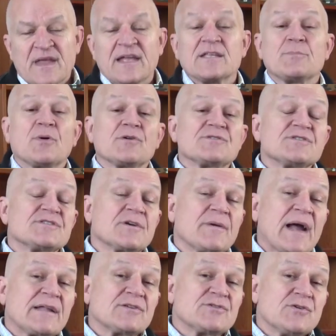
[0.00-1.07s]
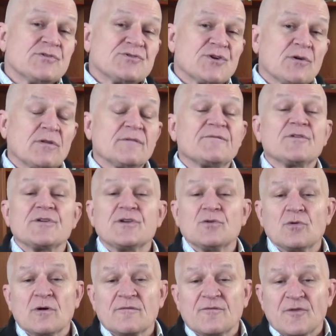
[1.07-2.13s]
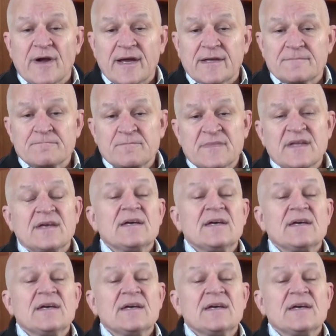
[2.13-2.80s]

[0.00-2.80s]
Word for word: and to purchase a gratitude journal for you or a friend,